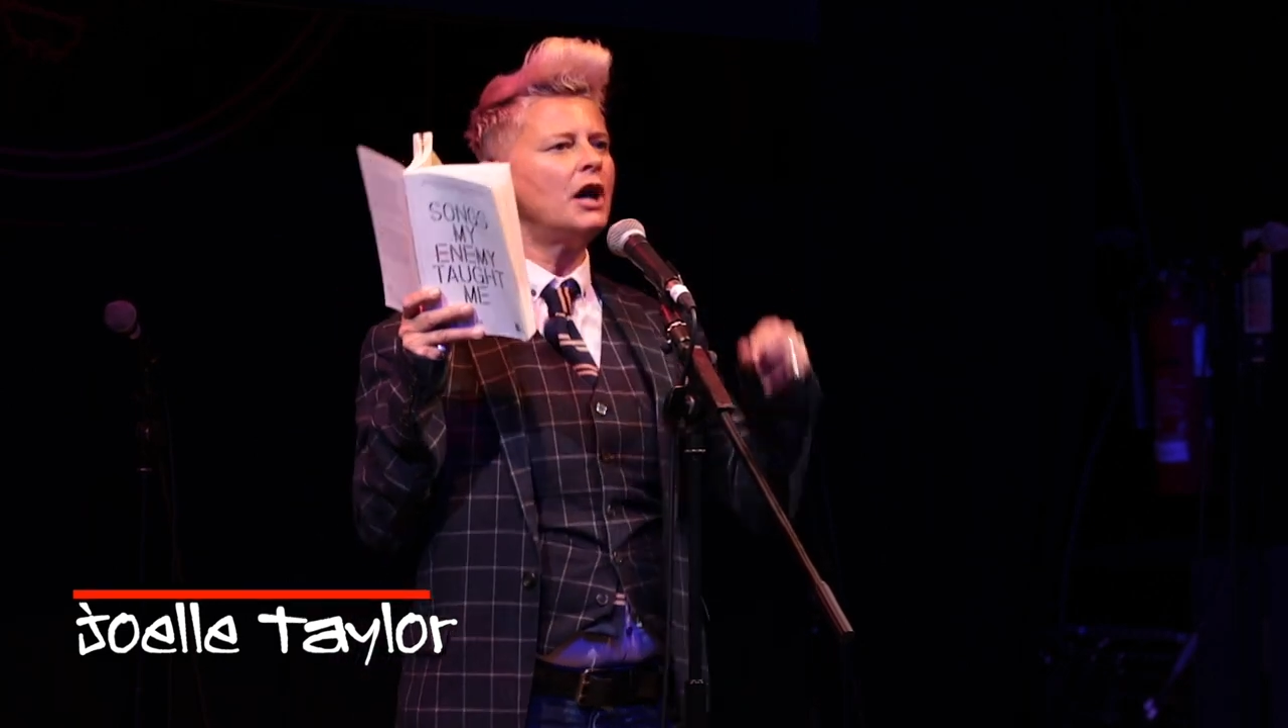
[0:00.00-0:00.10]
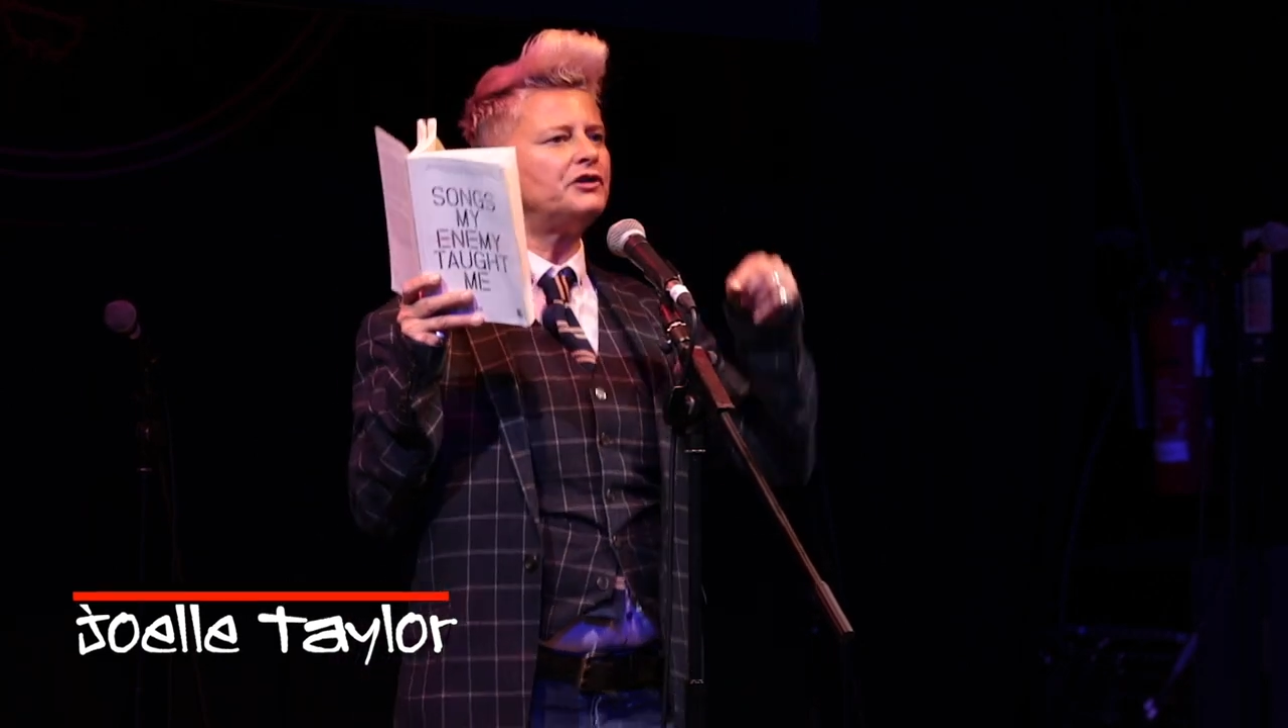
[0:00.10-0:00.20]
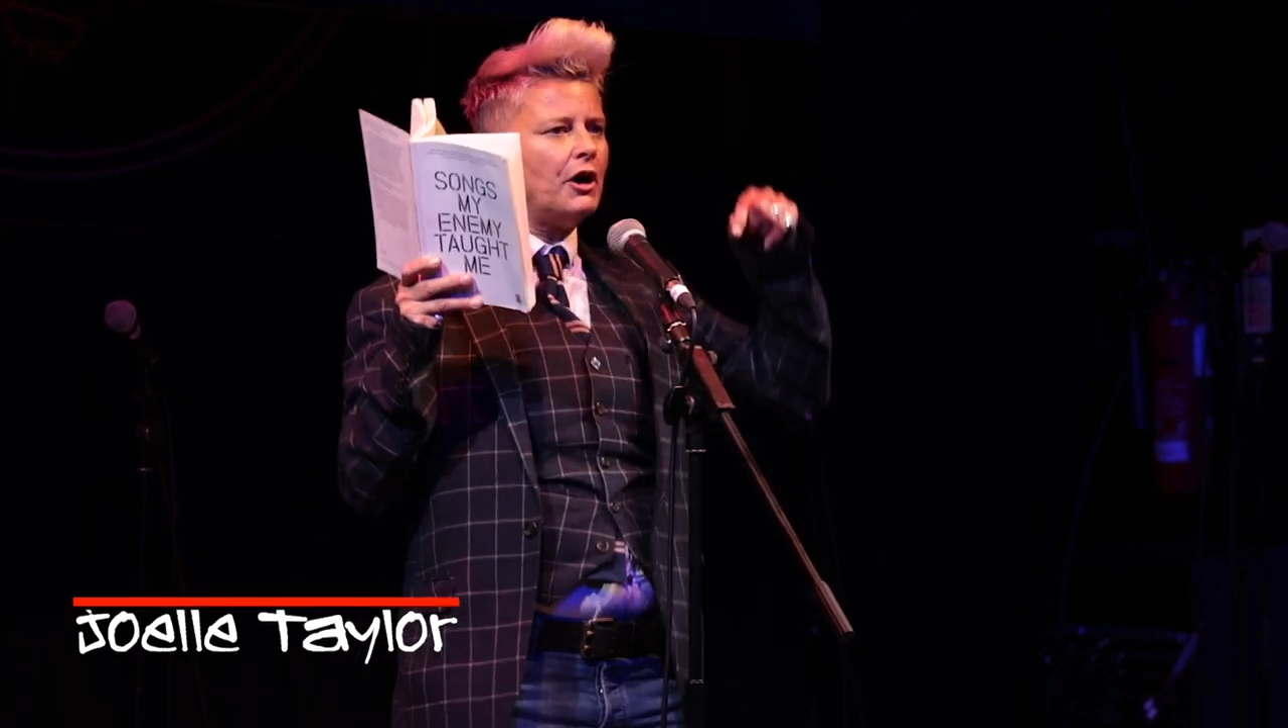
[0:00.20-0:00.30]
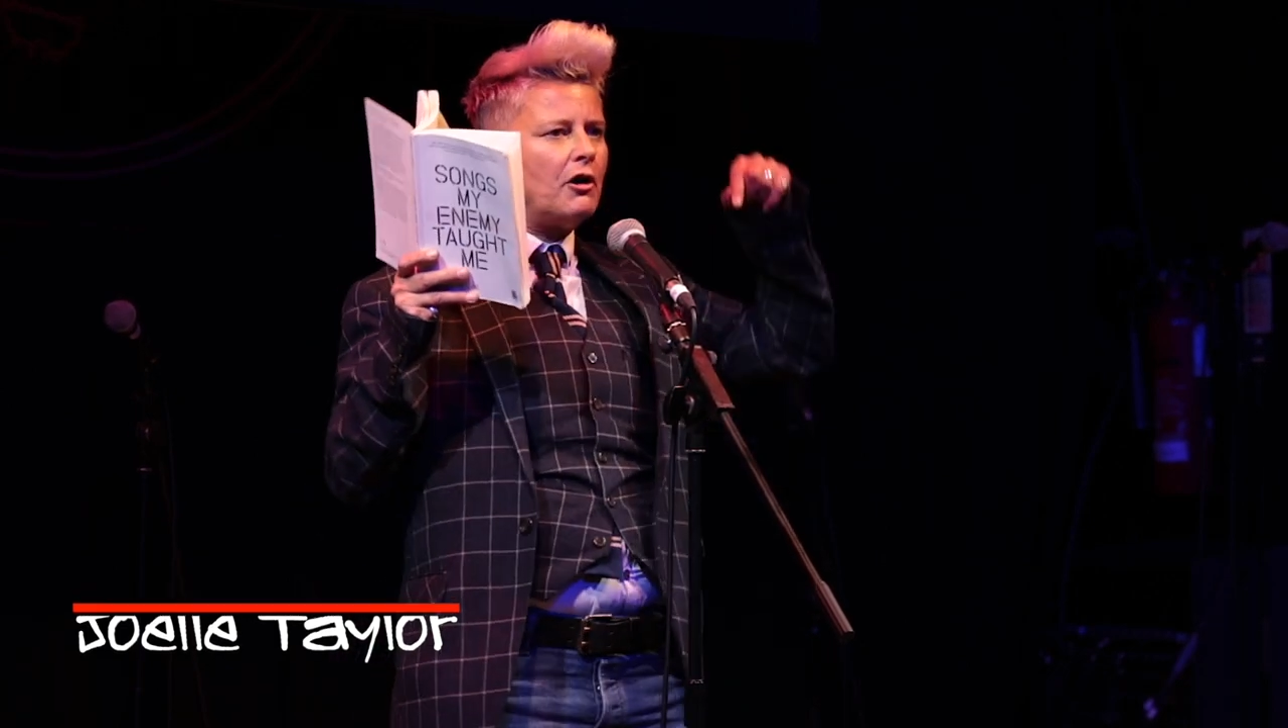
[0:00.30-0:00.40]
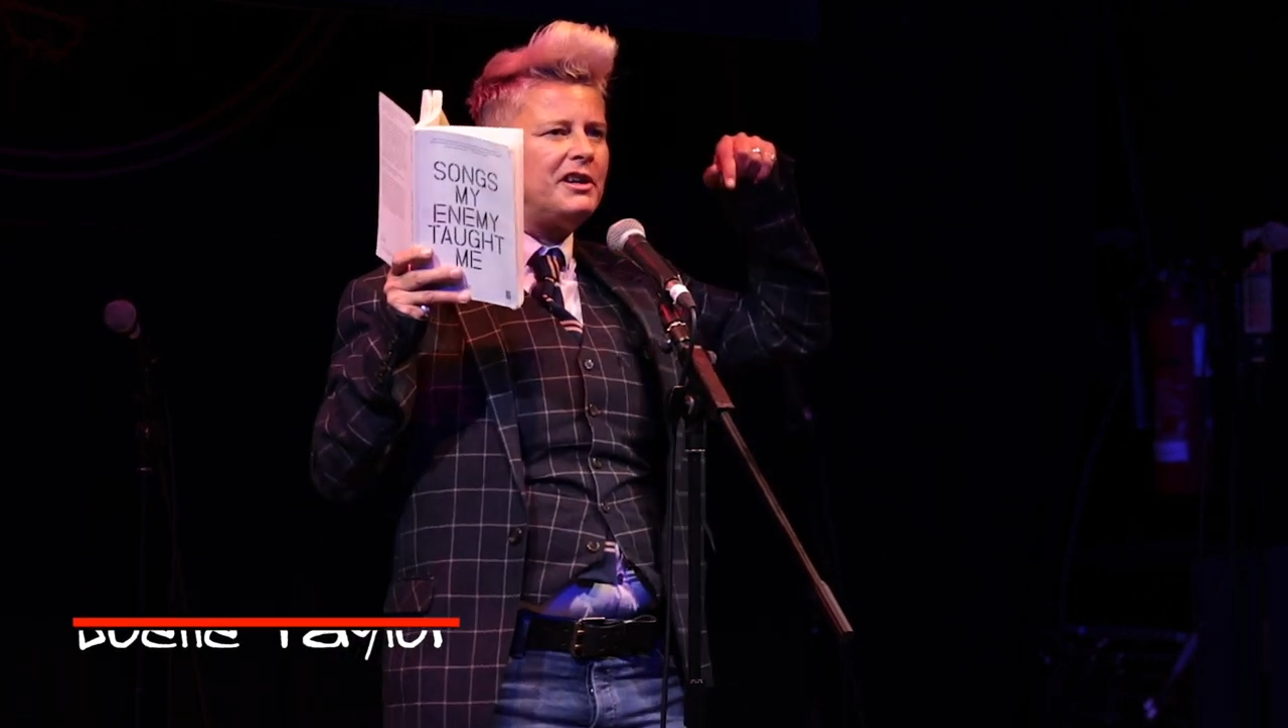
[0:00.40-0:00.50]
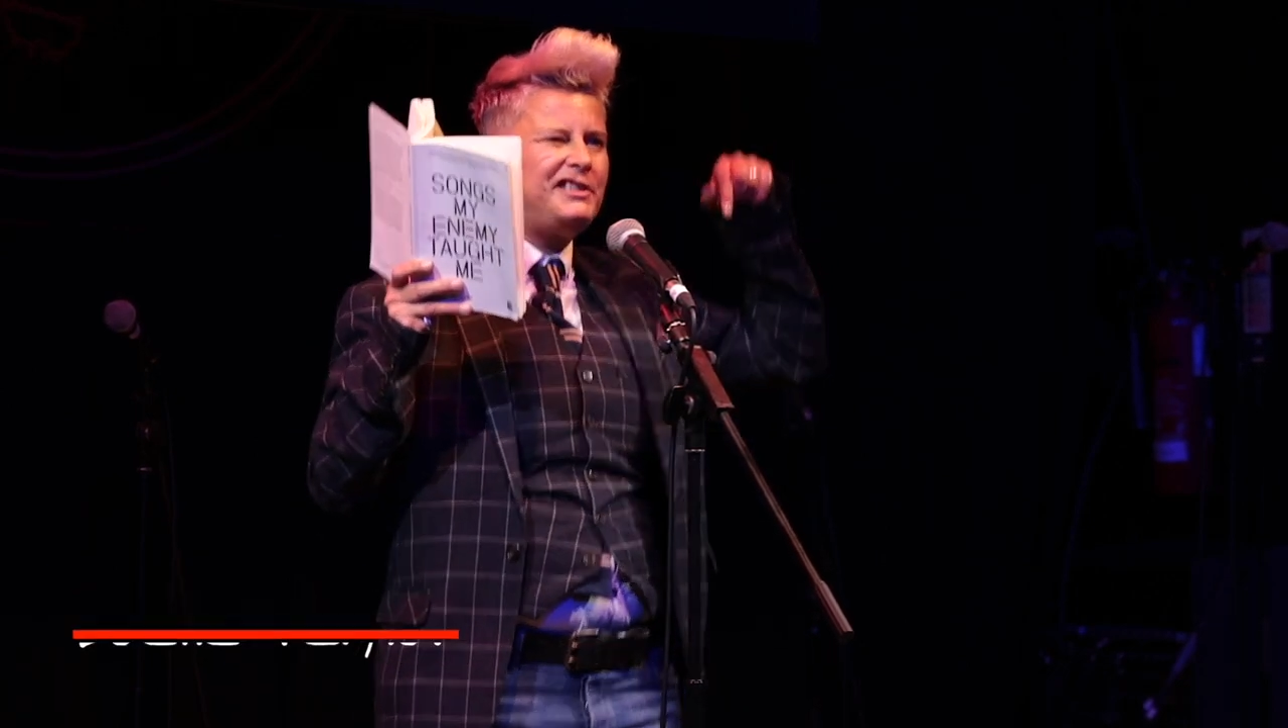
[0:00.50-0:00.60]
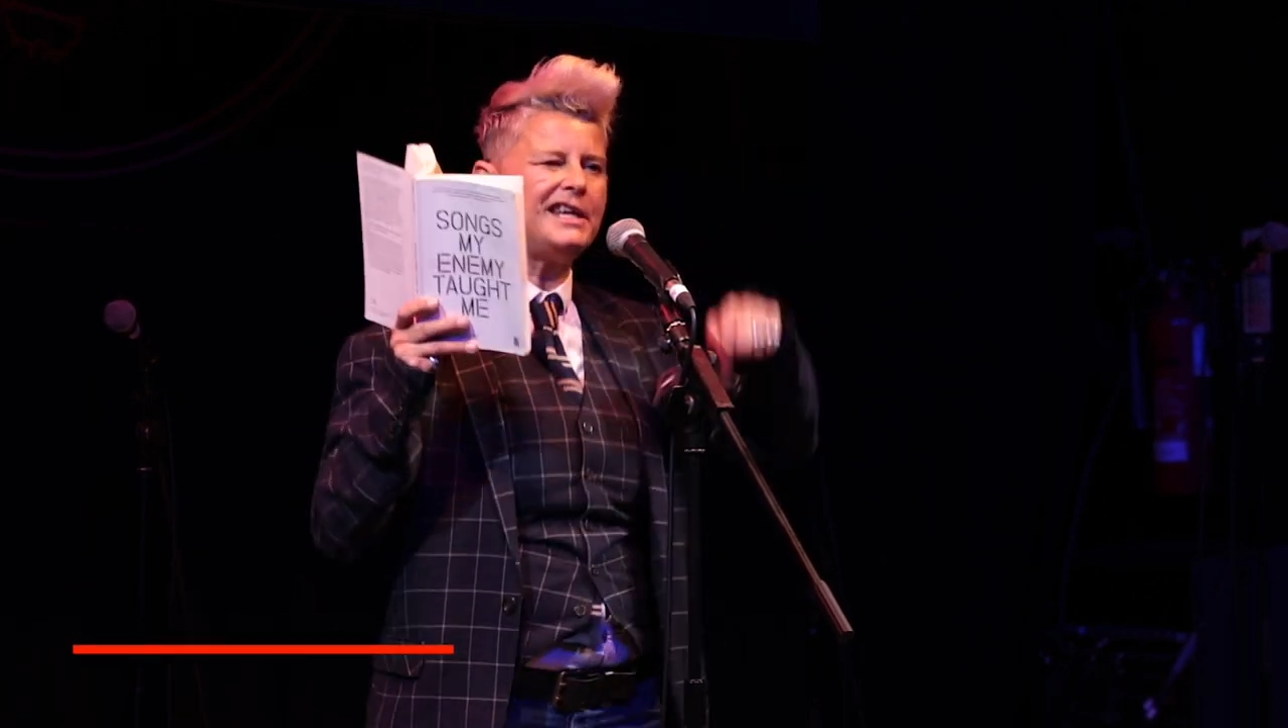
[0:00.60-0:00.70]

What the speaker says: dug